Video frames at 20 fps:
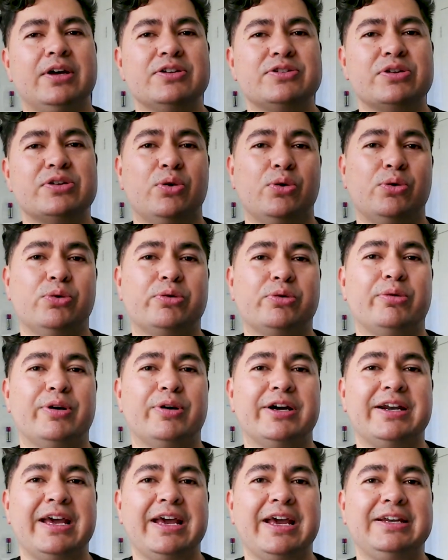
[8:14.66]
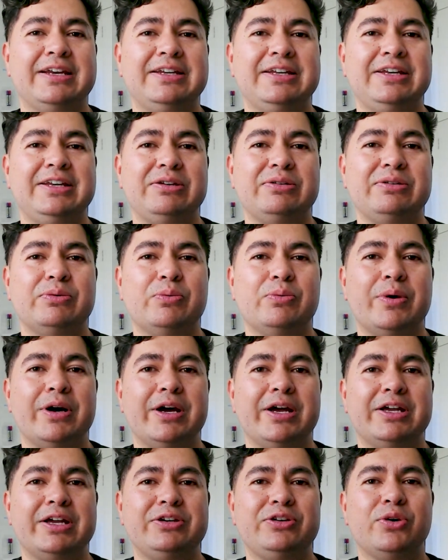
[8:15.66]
So all quite handy
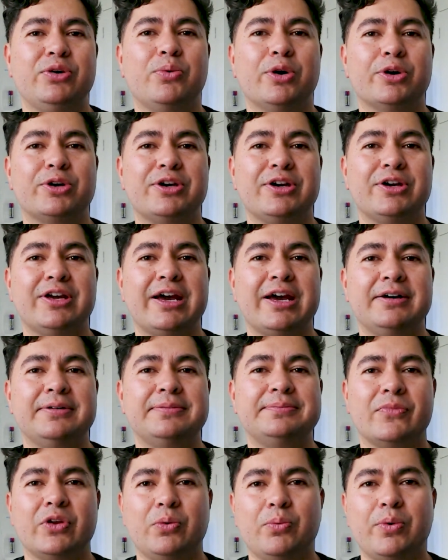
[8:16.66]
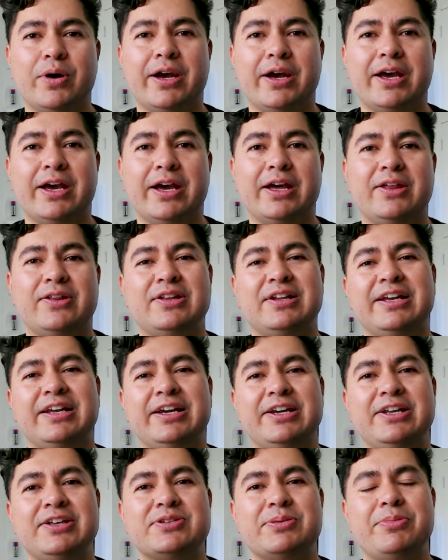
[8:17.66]
when you're working out where the
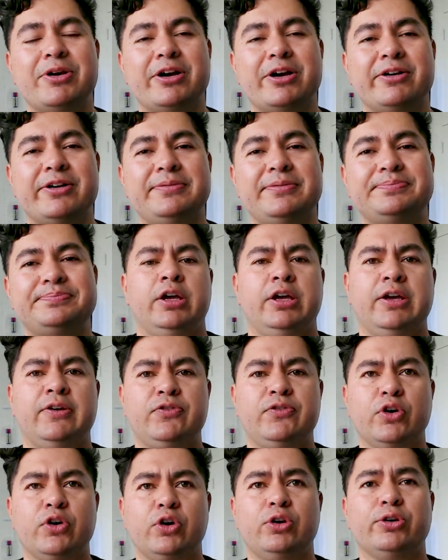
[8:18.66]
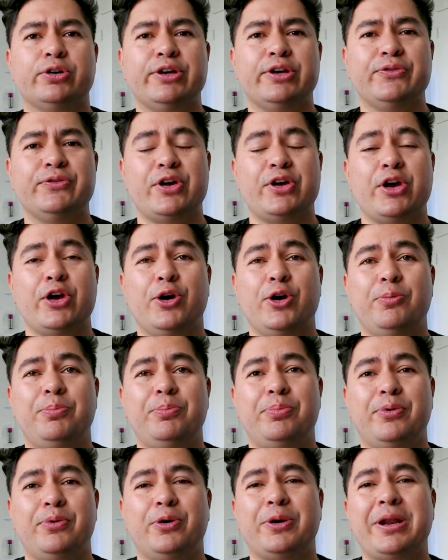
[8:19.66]
lead-ins are buried. If you're looking for help
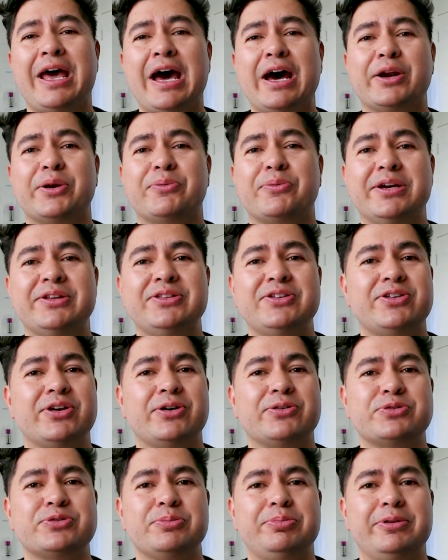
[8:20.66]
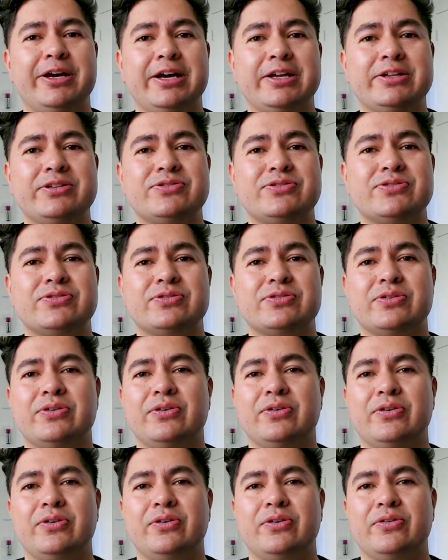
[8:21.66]
on how to read the Telstra plans,
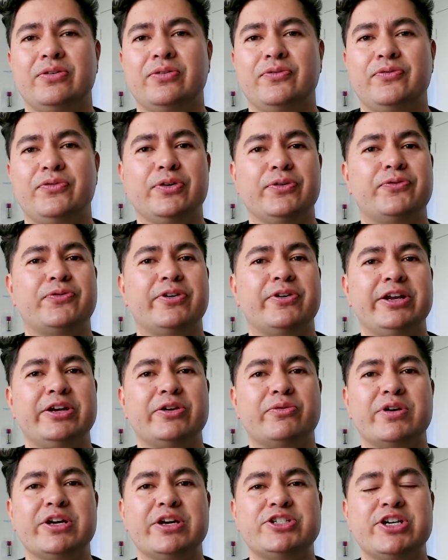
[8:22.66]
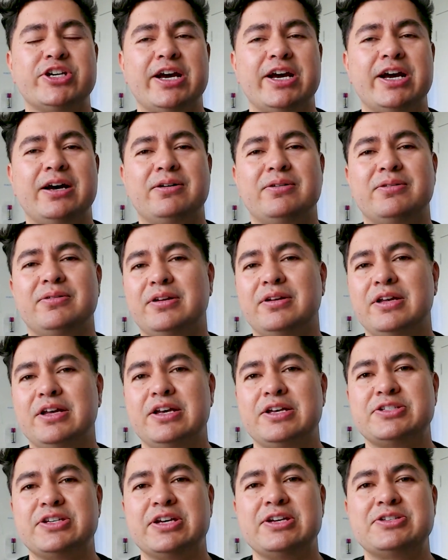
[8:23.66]
feel free to reach out,
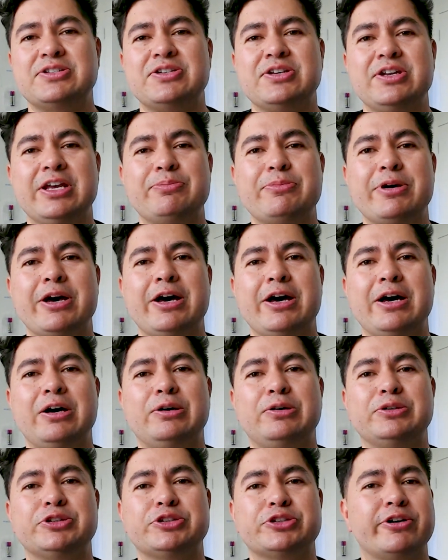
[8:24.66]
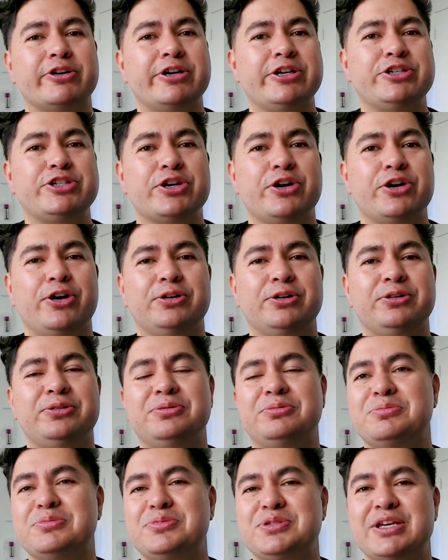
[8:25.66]
send us an email, screenshot,
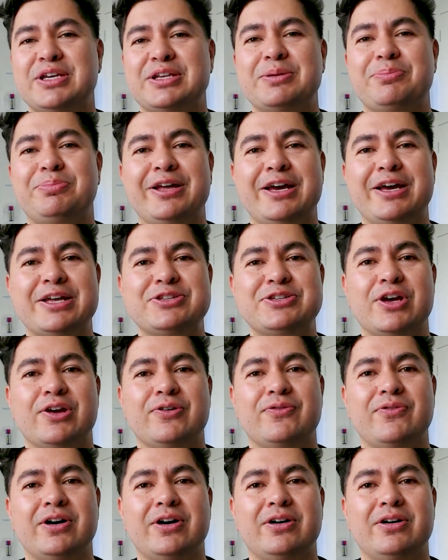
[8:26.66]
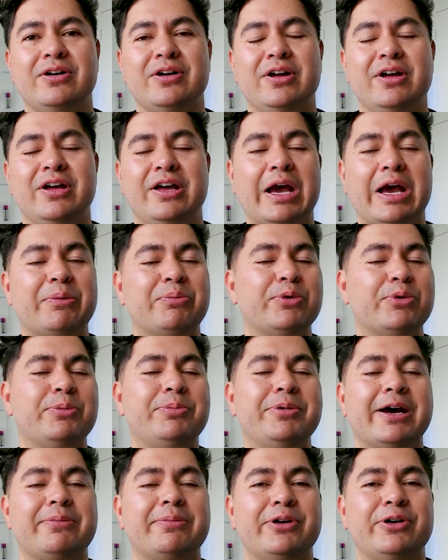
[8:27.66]
send the plans over, and we'll be
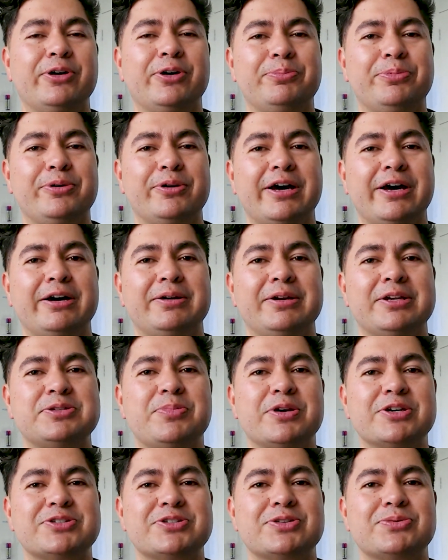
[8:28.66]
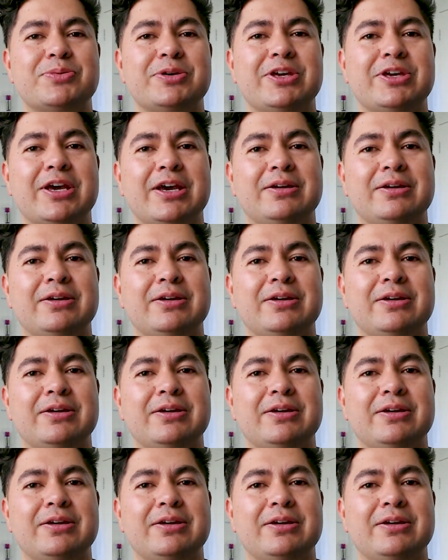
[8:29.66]
able to help you out as best as we can.